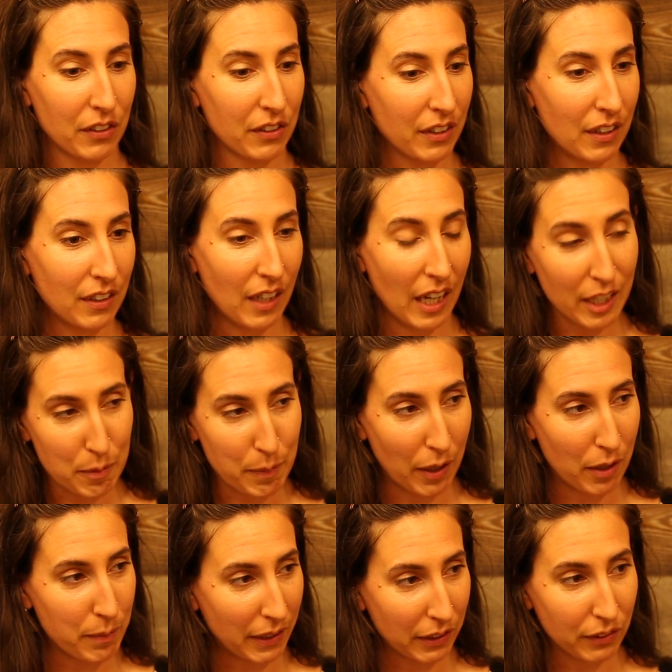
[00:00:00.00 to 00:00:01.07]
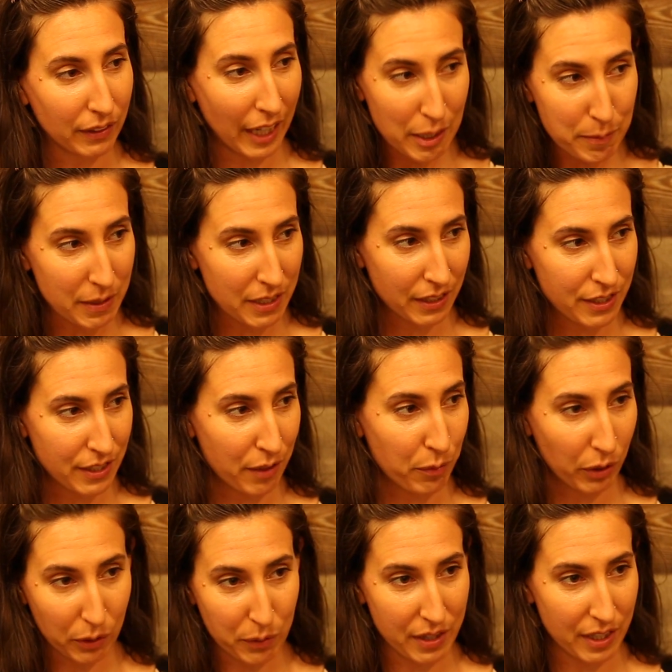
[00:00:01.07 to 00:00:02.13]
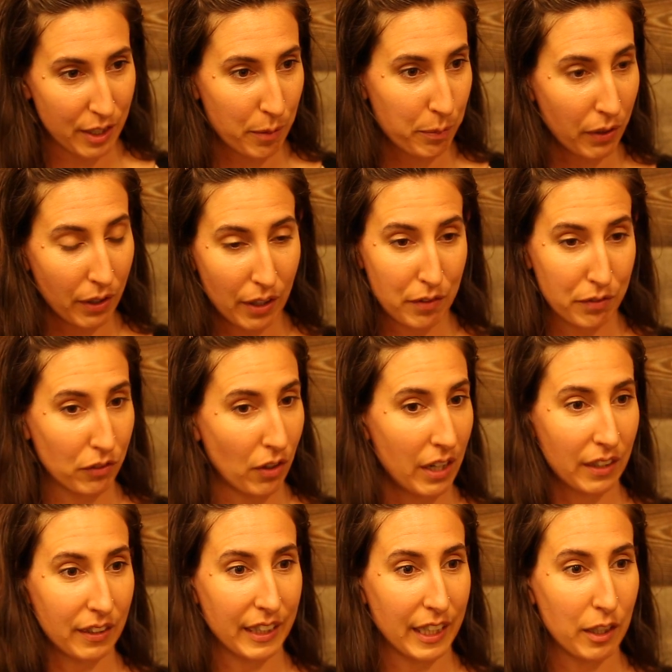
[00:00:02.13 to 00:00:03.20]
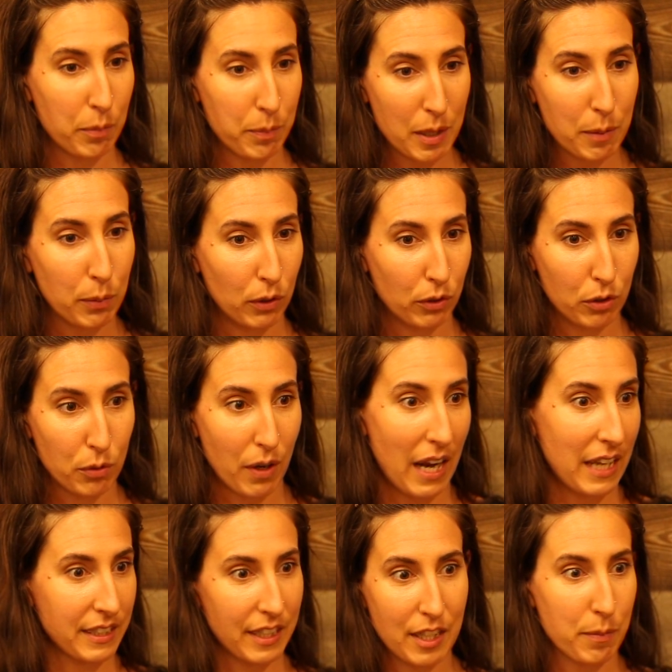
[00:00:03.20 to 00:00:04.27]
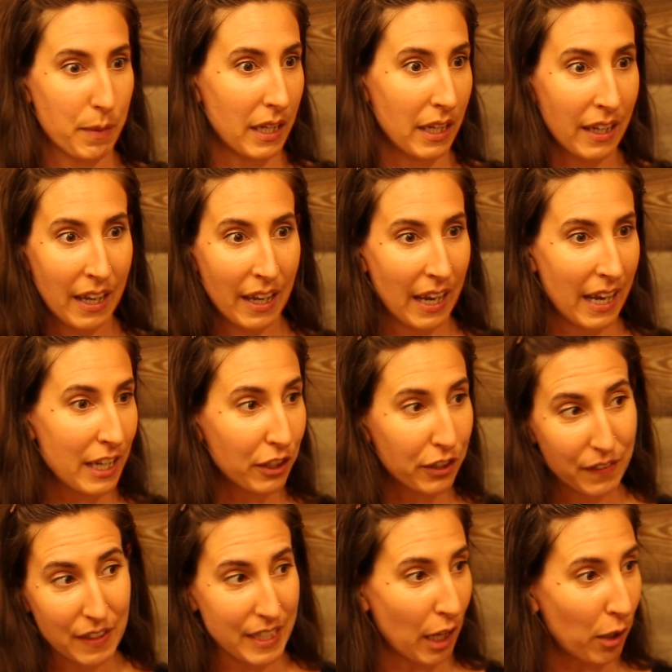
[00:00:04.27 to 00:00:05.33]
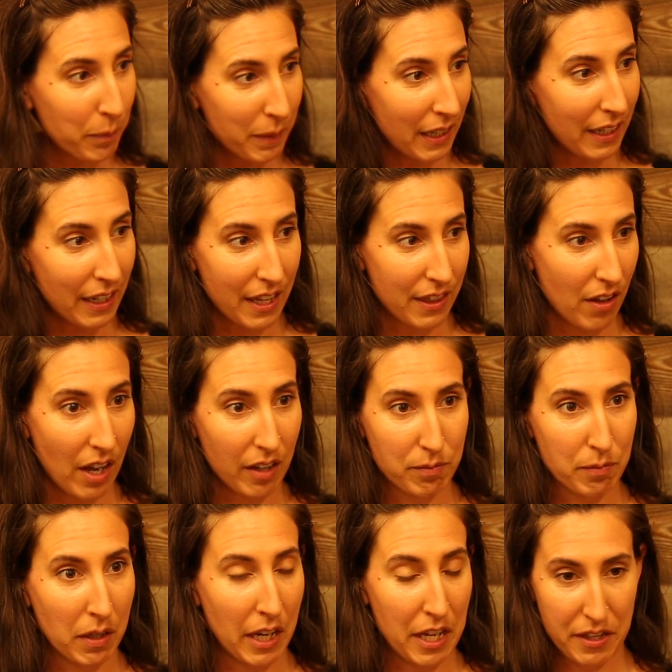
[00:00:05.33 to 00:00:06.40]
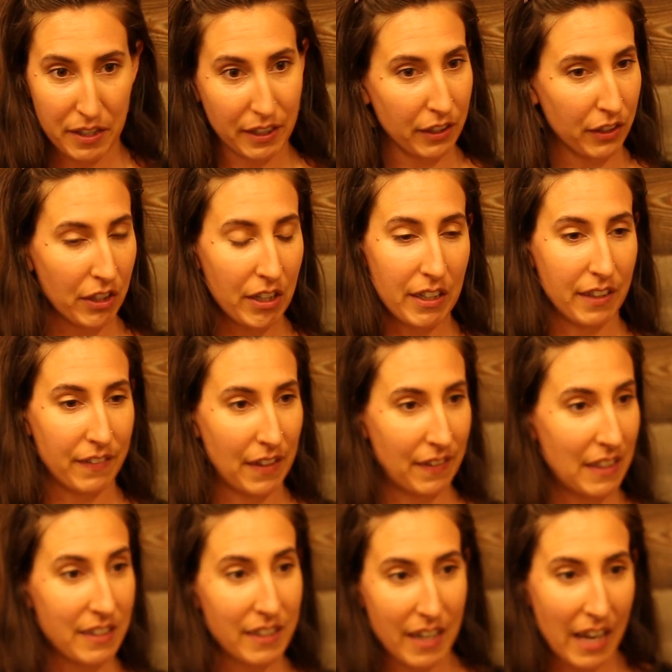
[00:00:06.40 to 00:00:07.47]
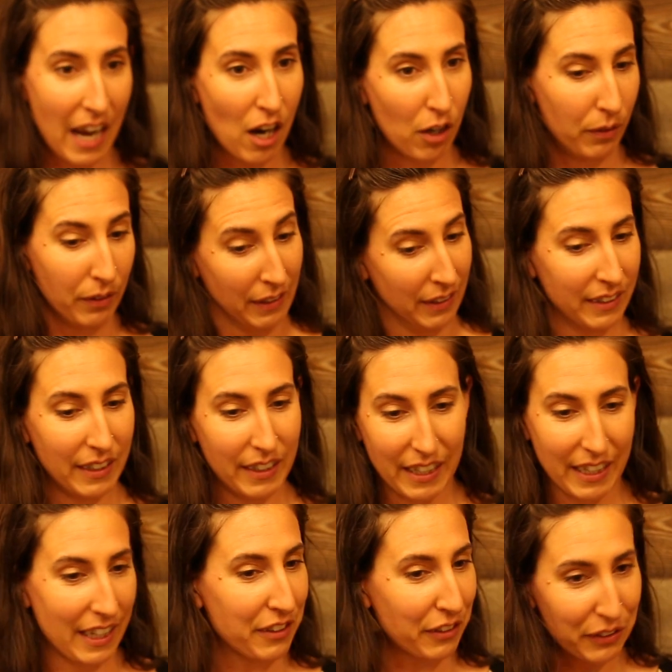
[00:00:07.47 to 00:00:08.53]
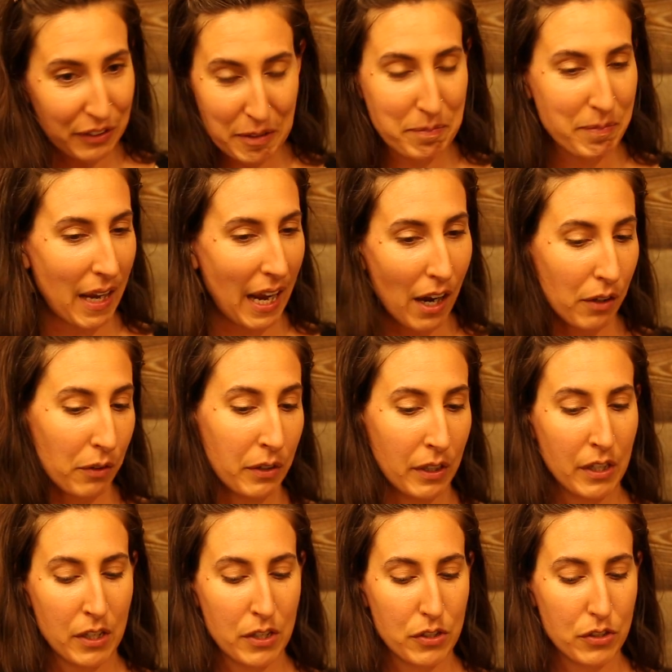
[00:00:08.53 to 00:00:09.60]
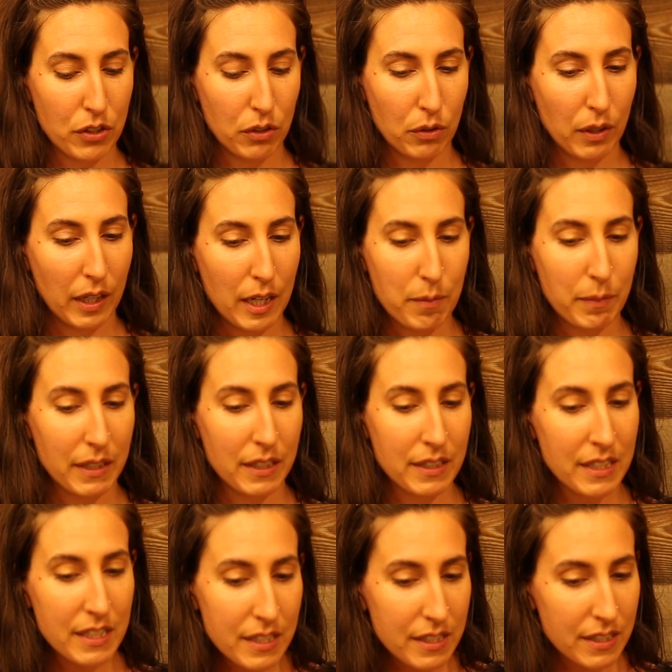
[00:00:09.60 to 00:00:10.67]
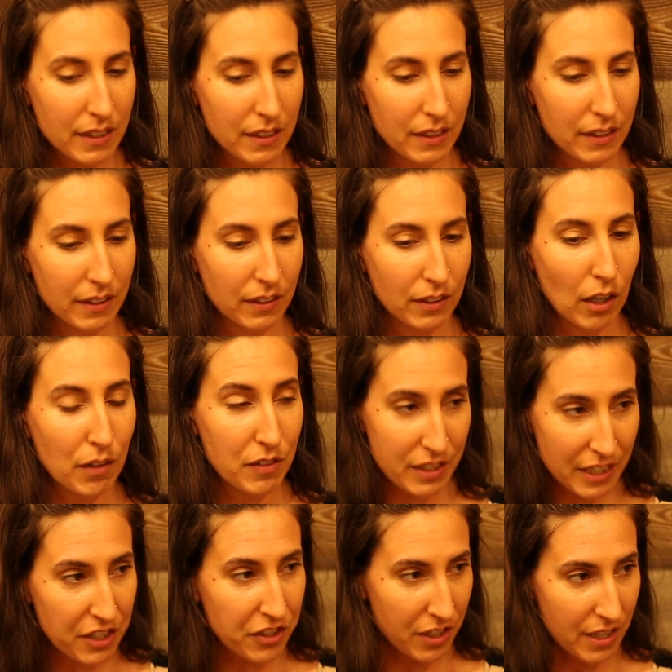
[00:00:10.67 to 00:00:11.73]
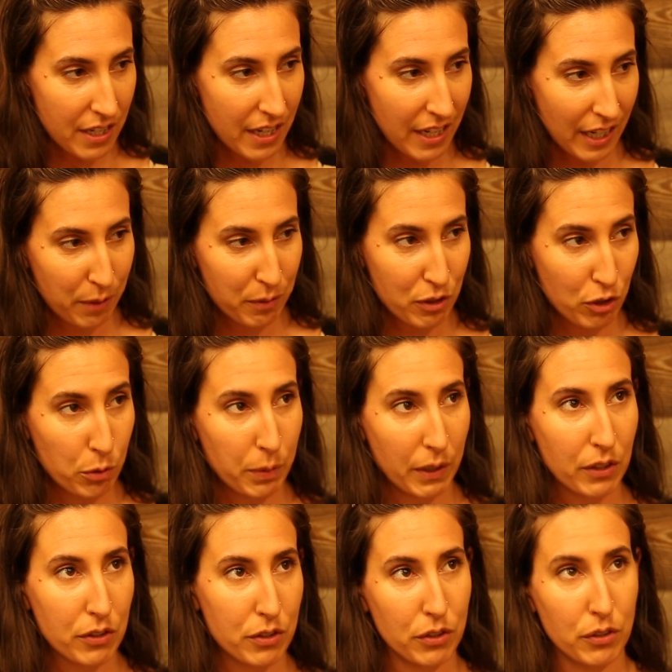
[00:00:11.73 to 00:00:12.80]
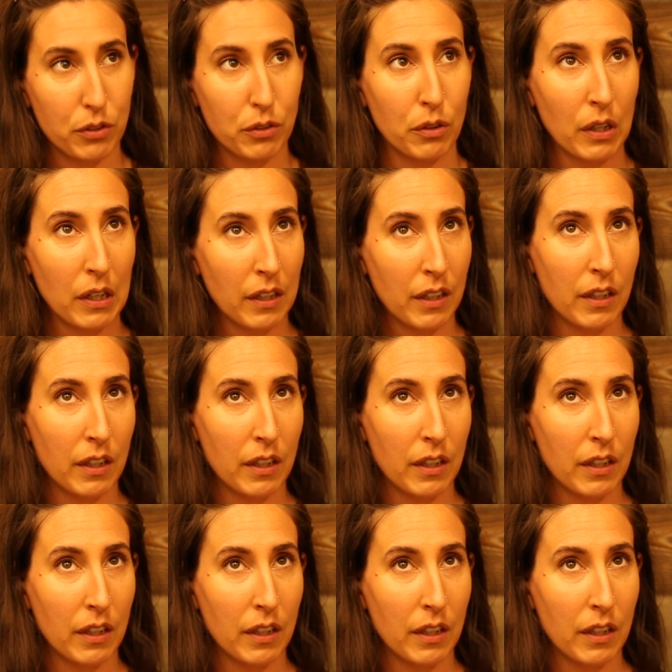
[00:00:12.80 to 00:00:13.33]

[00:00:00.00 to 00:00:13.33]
learn a lot about medical cannabis because I work with a number of chronically ill people who were asking me, hey, could this help me? And I thought, I think it could. And then they said, how? And I had to learn how. So in this conversation today, I was hoping to